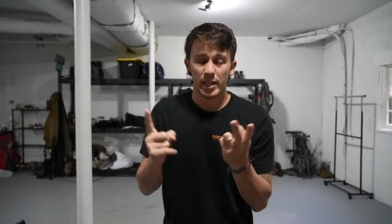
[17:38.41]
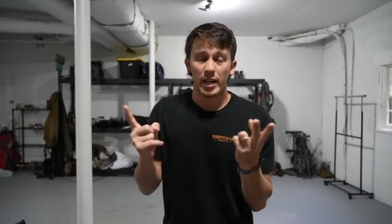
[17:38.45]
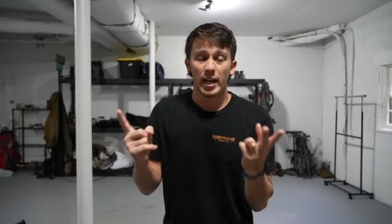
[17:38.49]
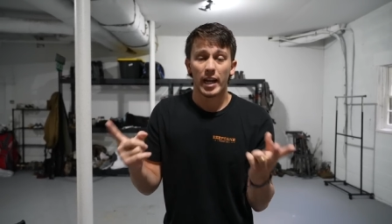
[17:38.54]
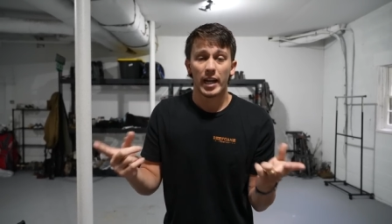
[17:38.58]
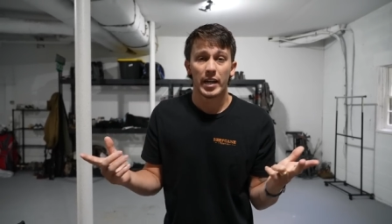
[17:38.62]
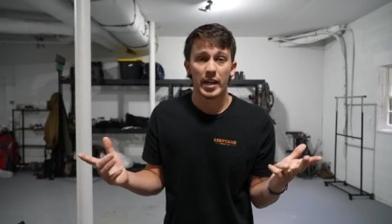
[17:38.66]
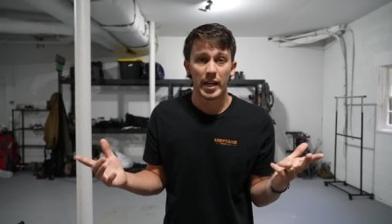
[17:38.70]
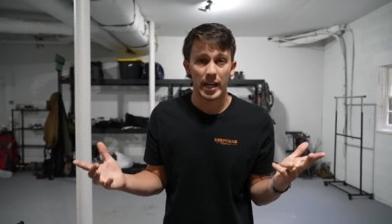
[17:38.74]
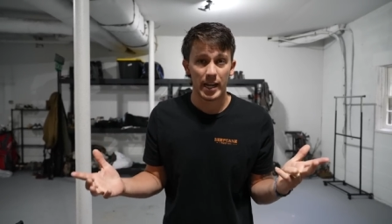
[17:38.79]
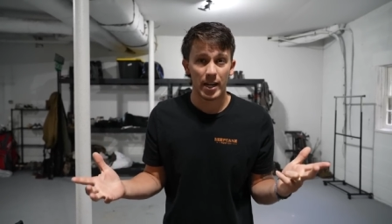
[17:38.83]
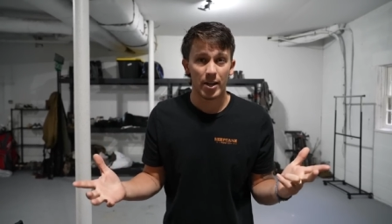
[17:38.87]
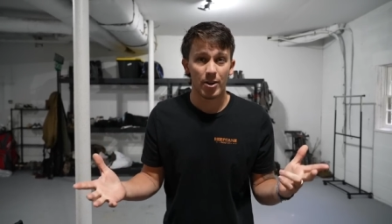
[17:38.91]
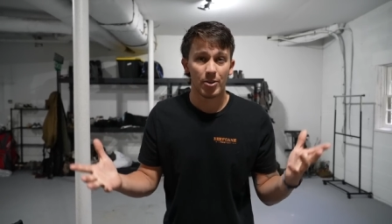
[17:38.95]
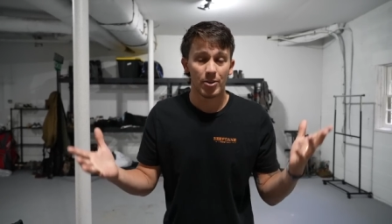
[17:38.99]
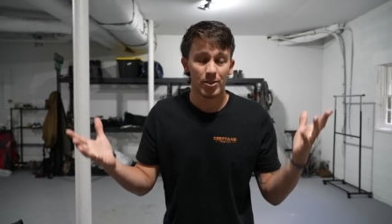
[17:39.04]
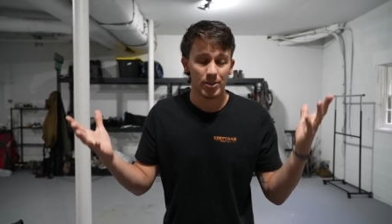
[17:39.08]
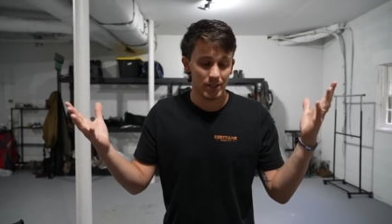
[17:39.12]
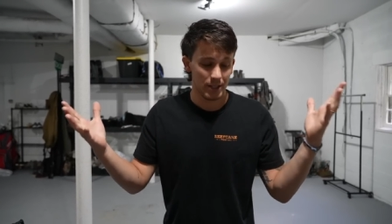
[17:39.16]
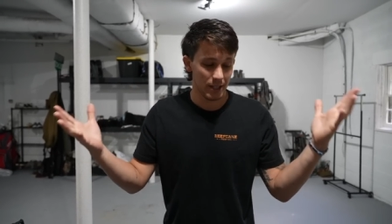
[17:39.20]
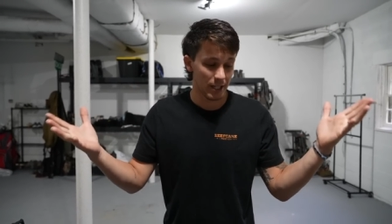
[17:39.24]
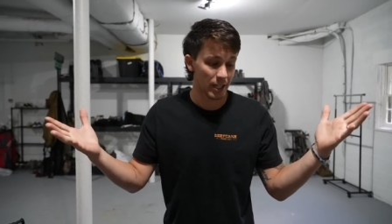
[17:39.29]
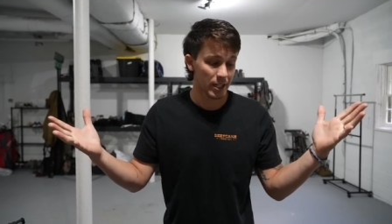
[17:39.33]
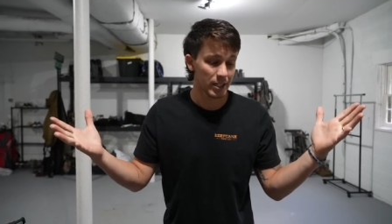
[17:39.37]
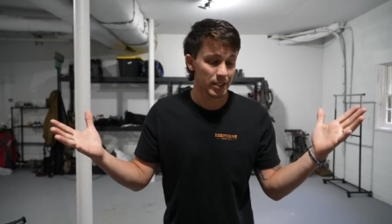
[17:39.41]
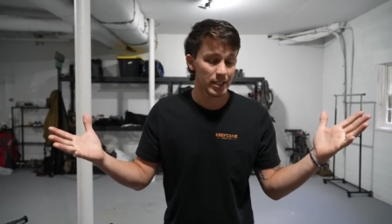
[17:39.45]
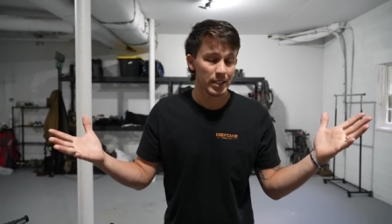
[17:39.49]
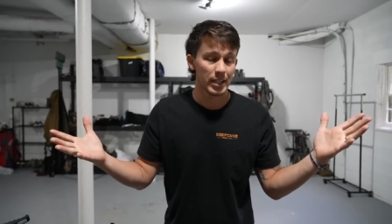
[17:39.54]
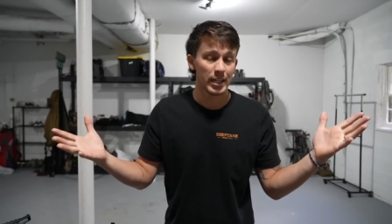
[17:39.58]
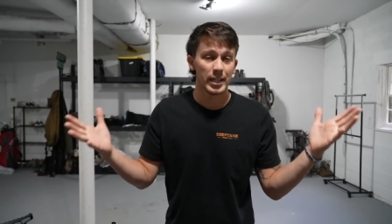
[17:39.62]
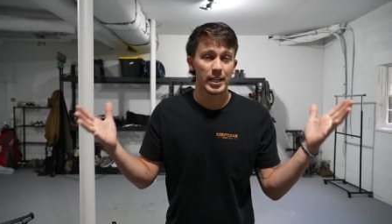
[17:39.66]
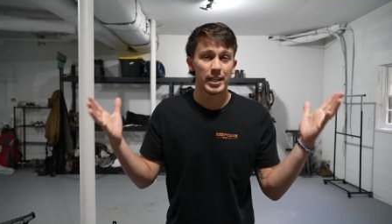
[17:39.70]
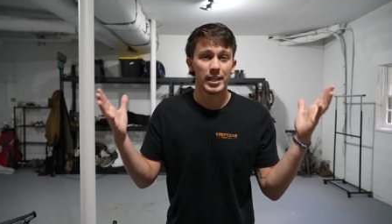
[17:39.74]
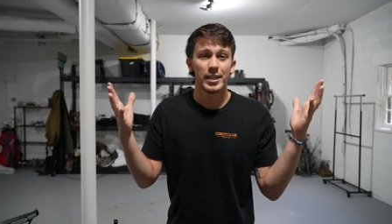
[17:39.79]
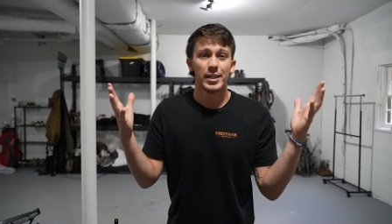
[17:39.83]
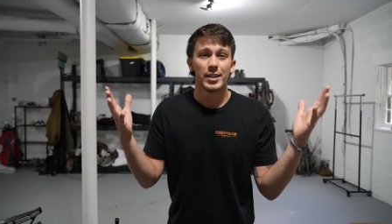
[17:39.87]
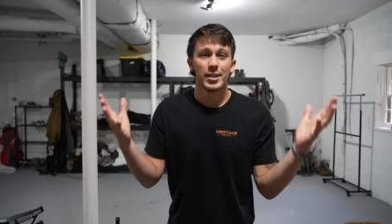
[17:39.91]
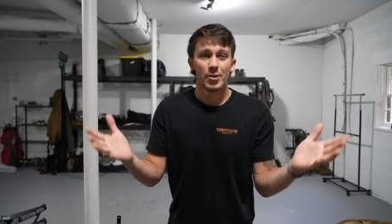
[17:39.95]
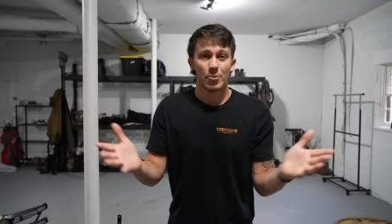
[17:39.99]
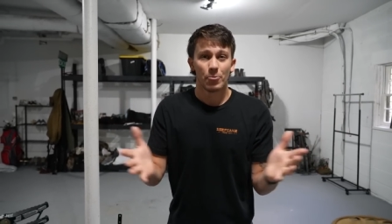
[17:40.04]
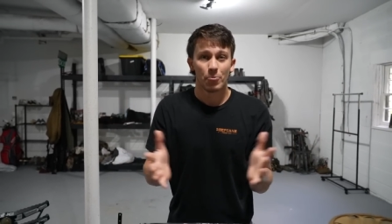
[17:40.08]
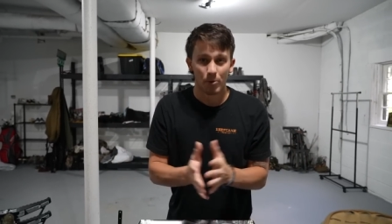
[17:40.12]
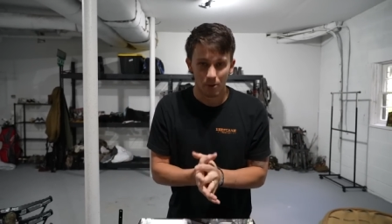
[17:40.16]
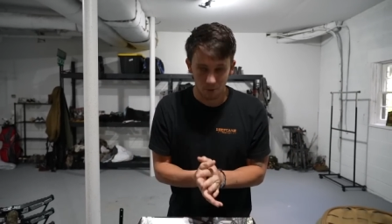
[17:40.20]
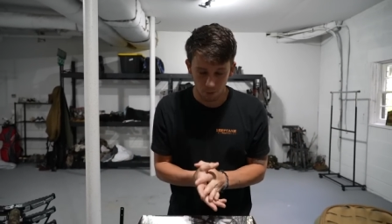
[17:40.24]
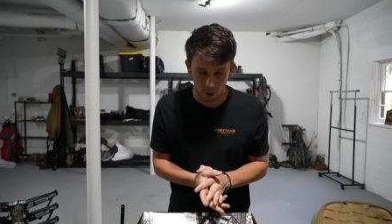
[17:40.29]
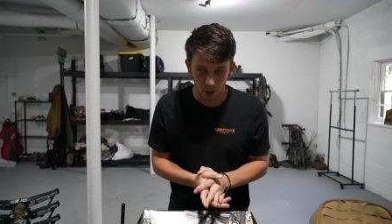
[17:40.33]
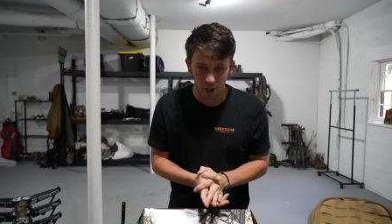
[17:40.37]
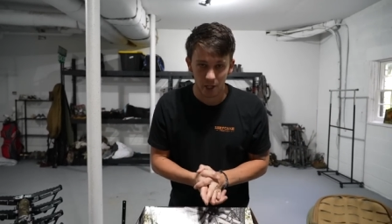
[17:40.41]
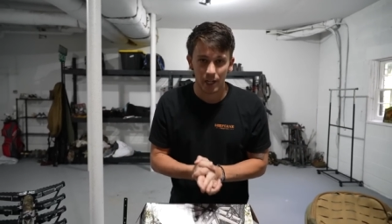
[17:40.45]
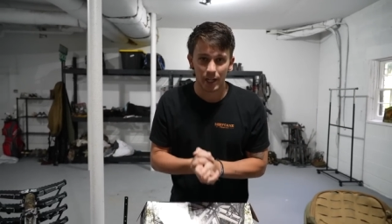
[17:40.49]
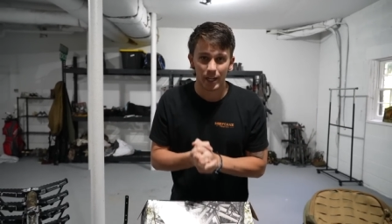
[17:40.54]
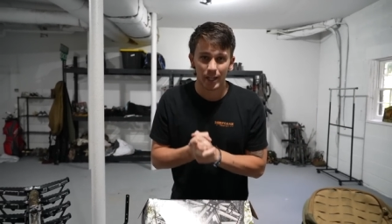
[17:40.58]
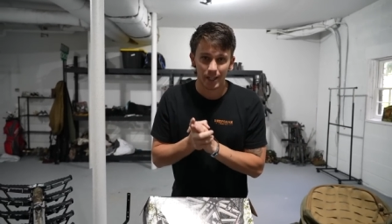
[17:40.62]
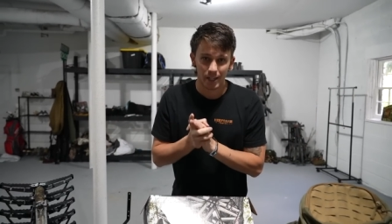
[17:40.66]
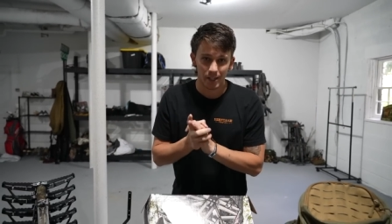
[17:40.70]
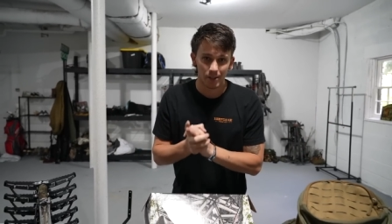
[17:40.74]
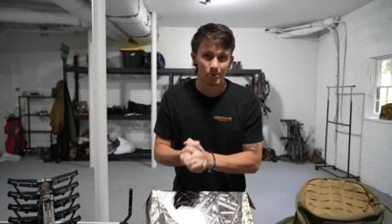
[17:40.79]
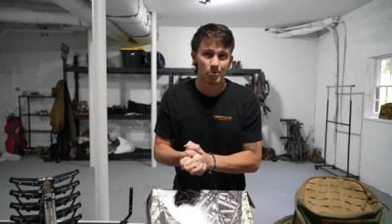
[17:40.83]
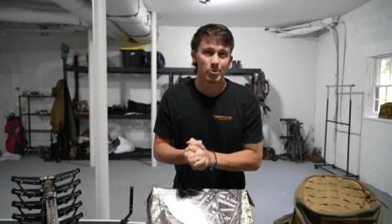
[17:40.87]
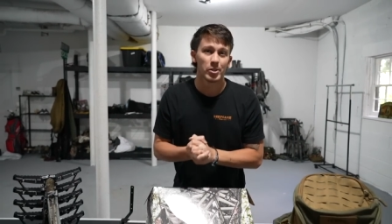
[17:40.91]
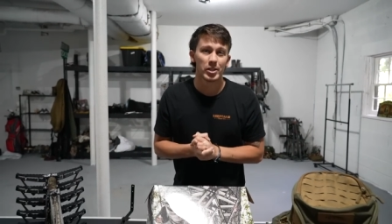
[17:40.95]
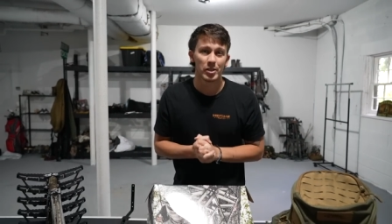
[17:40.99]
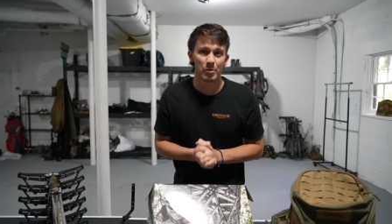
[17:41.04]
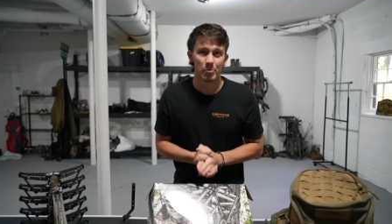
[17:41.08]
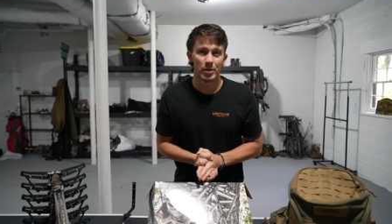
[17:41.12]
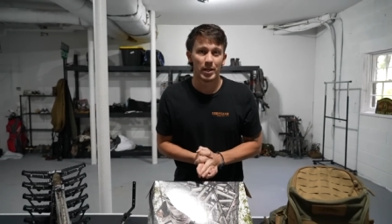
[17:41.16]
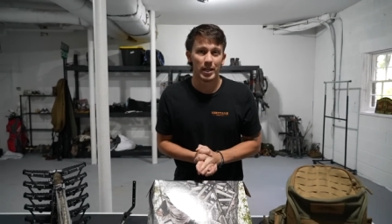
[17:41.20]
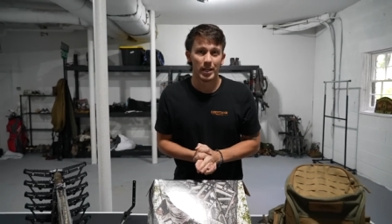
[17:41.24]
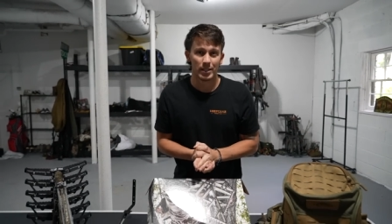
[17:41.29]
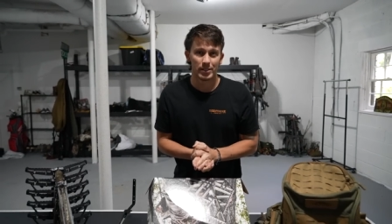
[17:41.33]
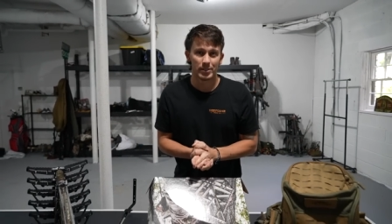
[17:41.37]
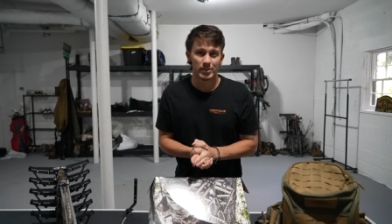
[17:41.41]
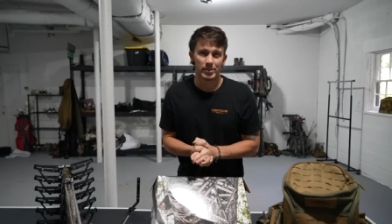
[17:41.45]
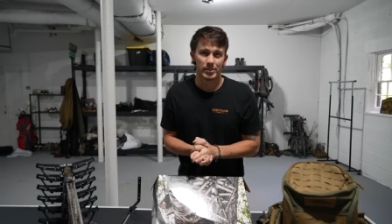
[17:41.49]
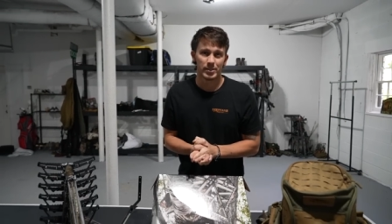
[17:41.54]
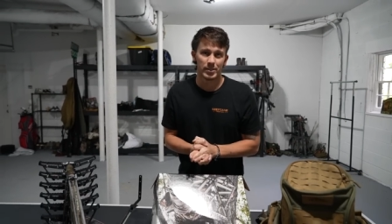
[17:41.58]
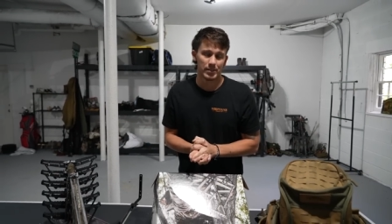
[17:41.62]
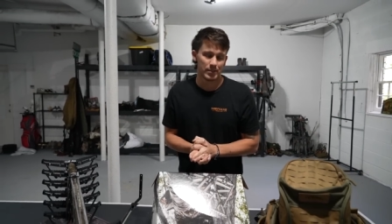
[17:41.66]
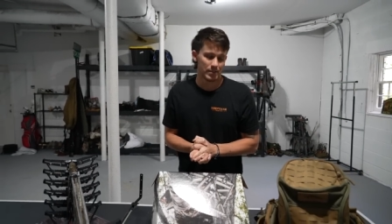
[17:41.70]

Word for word: and now, luckily, we're working with the best.